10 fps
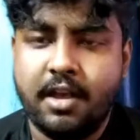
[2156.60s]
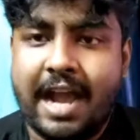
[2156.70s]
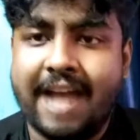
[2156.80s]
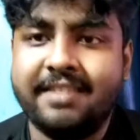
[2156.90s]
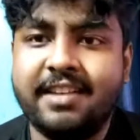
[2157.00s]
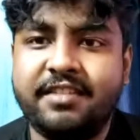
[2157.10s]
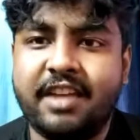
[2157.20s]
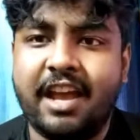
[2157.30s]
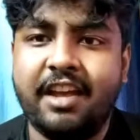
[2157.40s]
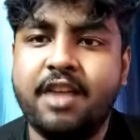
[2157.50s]

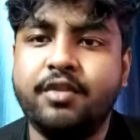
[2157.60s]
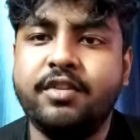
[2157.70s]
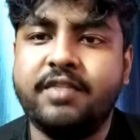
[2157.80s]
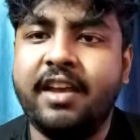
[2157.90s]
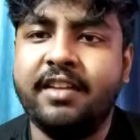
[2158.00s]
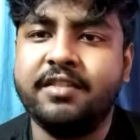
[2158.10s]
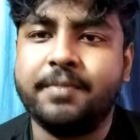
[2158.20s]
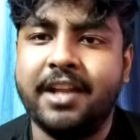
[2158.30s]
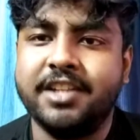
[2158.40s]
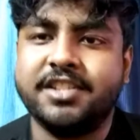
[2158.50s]
As you say in
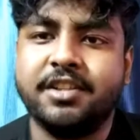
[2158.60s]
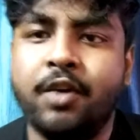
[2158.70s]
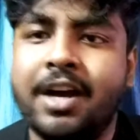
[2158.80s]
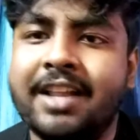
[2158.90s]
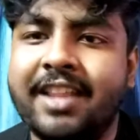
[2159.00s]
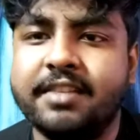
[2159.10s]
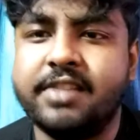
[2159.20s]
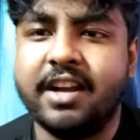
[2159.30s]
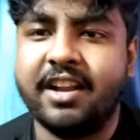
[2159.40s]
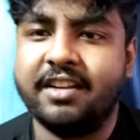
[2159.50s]
Spanish, nunca dejes
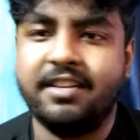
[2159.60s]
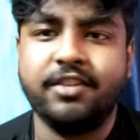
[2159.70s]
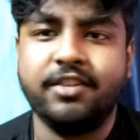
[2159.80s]
de creer, never